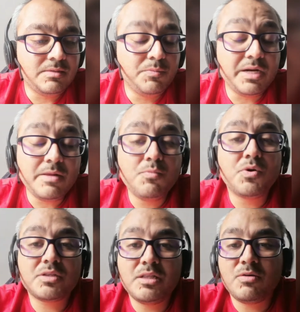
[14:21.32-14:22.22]
very
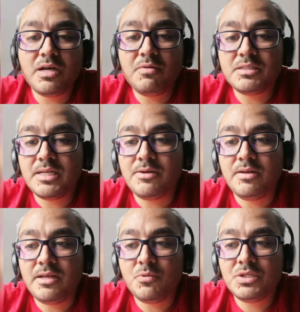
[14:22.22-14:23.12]
important to have a
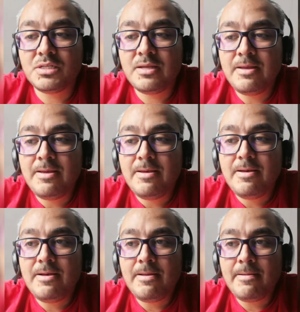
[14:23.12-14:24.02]
second language.
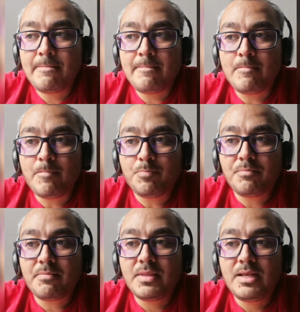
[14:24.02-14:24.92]
And
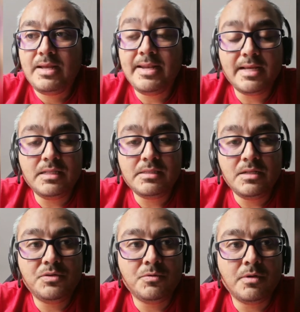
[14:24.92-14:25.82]
I can
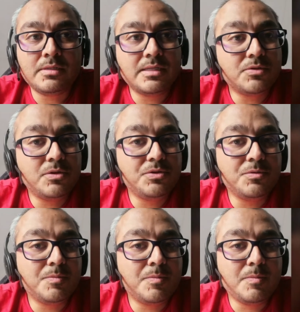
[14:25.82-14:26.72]
tell you, as I told
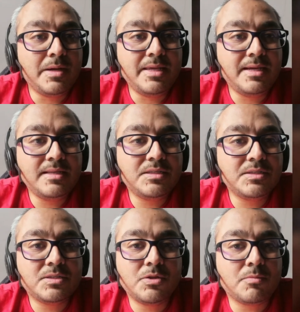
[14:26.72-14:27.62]
you, my English
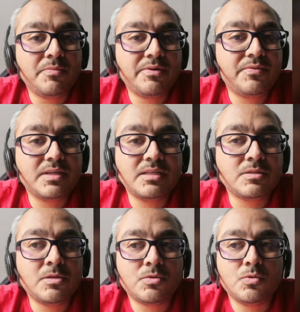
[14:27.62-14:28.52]
is not perfect,
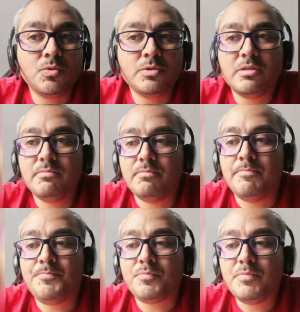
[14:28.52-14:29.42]
it's not good,
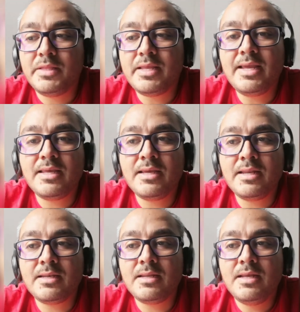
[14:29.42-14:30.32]
but I
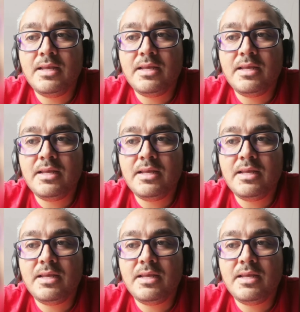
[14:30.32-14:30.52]
can